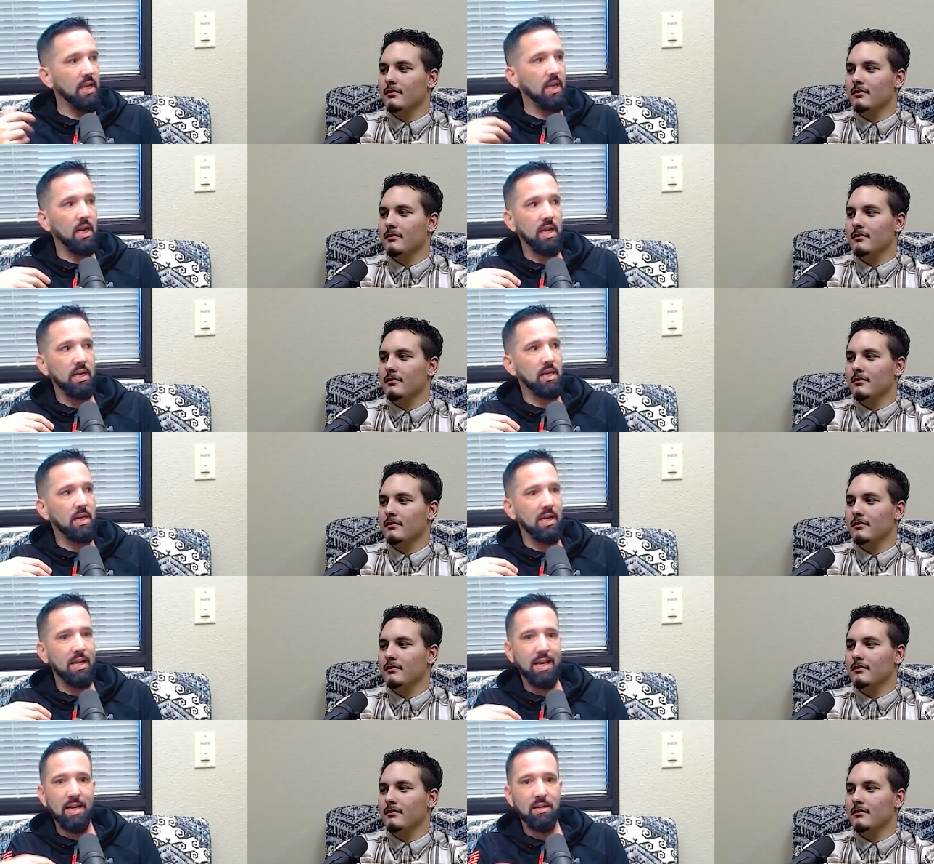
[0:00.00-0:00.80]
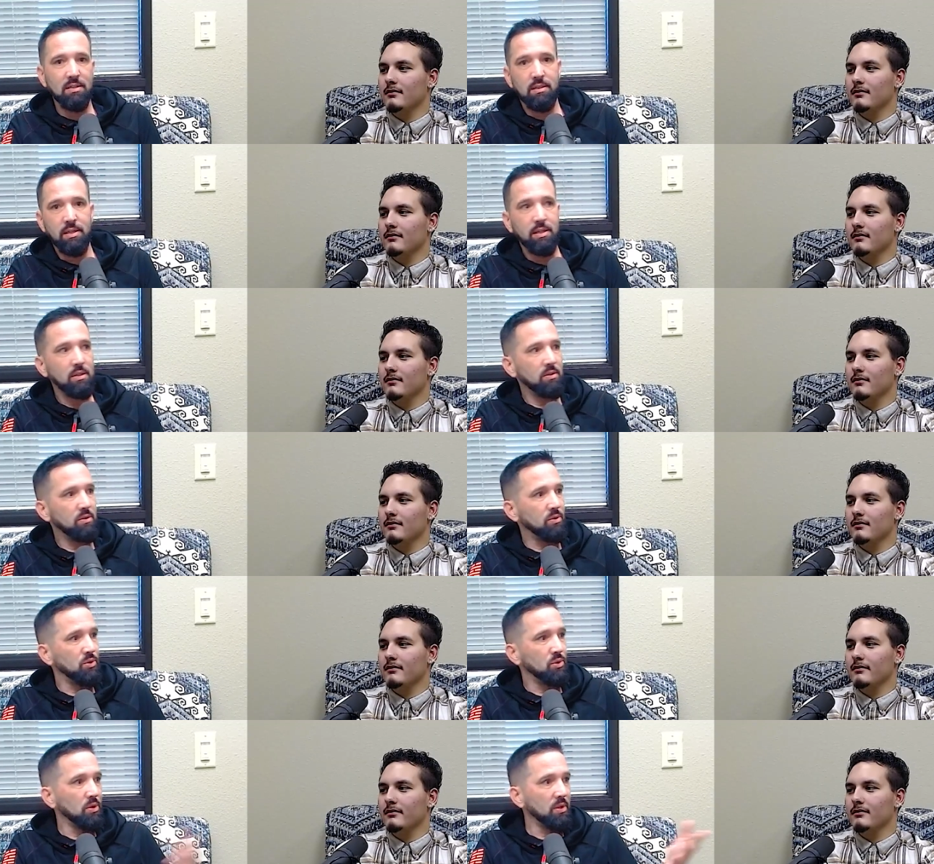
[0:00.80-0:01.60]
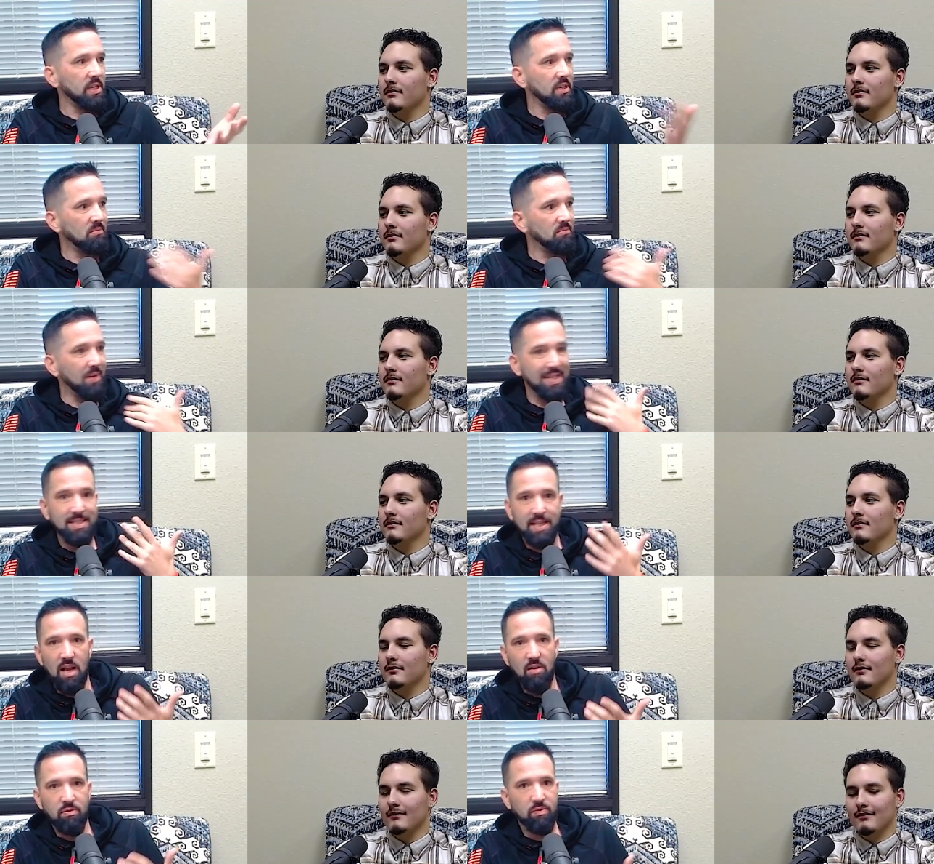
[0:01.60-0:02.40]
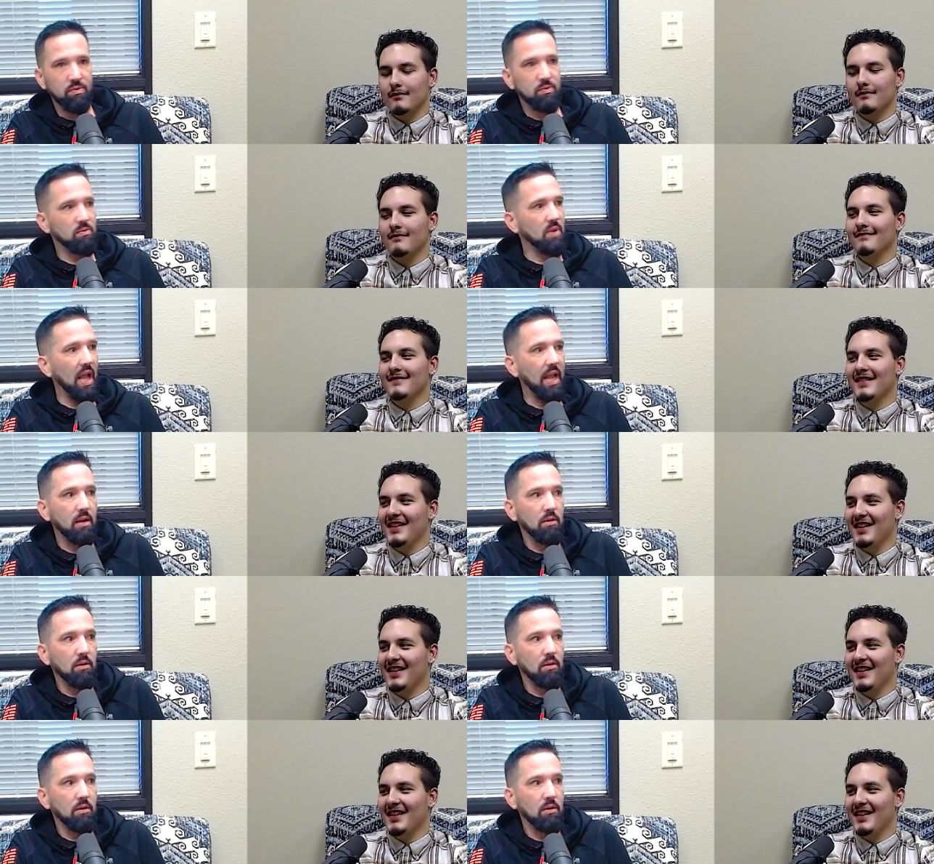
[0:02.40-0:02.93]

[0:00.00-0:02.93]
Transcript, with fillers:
Speaker 1: connected. I guarantee you, Julian, myself, like